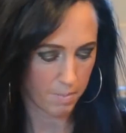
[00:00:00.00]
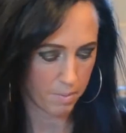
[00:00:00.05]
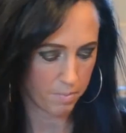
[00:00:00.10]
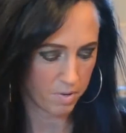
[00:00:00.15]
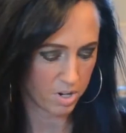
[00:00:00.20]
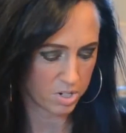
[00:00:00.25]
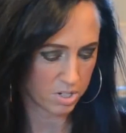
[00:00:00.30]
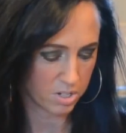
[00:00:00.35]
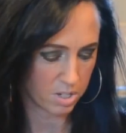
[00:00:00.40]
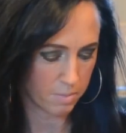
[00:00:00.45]
my
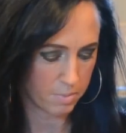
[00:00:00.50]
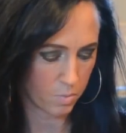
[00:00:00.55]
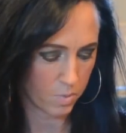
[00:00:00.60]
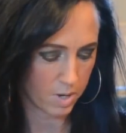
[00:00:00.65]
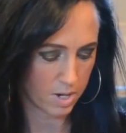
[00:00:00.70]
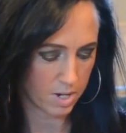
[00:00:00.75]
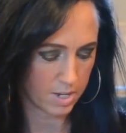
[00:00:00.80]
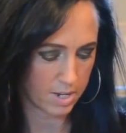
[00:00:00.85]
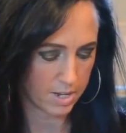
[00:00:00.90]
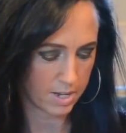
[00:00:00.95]
brush a little bit
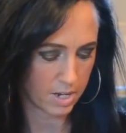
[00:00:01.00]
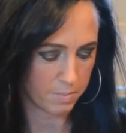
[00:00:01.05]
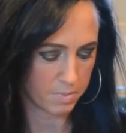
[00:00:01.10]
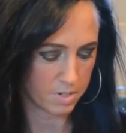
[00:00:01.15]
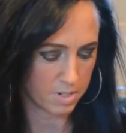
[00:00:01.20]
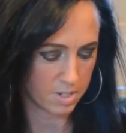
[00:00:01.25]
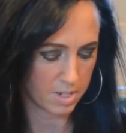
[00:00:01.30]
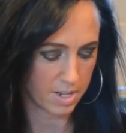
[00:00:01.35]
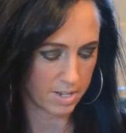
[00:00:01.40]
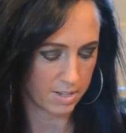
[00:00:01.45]
wet again. I'm
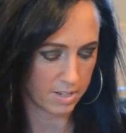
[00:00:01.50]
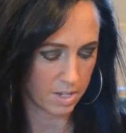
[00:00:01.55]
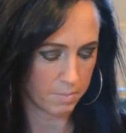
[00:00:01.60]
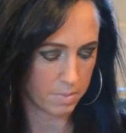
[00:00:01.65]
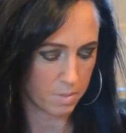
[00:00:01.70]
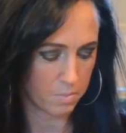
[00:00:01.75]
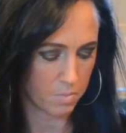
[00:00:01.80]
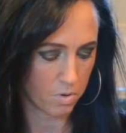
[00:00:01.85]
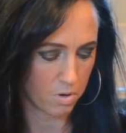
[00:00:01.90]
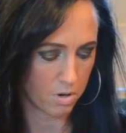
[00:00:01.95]
gonna get a little
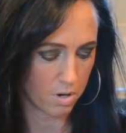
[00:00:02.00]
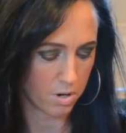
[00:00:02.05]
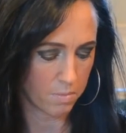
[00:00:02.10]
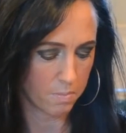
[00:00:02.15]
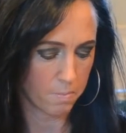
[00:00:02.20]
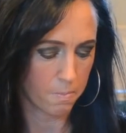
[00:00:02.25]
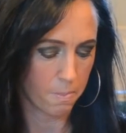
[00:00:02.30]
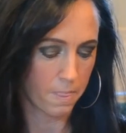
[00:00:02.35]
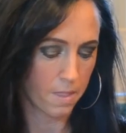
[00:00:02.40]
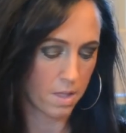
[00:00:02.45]
bit more
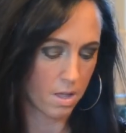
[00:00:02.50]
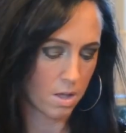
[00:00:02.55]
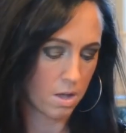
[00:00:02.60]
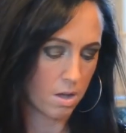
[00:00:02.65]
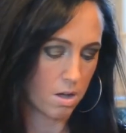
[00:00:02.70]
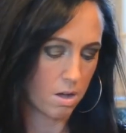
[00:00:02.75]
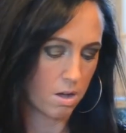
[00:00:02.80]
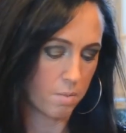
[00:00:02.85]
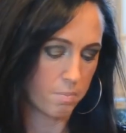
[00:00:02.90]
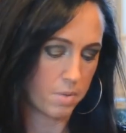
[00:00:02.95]

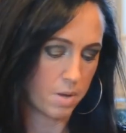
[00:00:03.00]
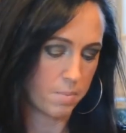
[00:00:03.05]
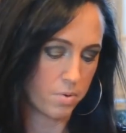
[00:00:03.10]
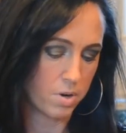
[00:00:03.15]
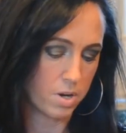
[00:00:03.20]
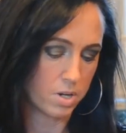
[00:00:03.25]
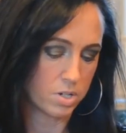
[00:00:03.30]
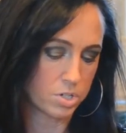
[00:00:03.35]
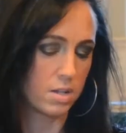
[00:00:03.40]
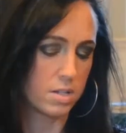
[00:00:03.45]
on my
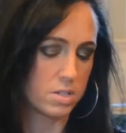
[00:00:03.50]
brush.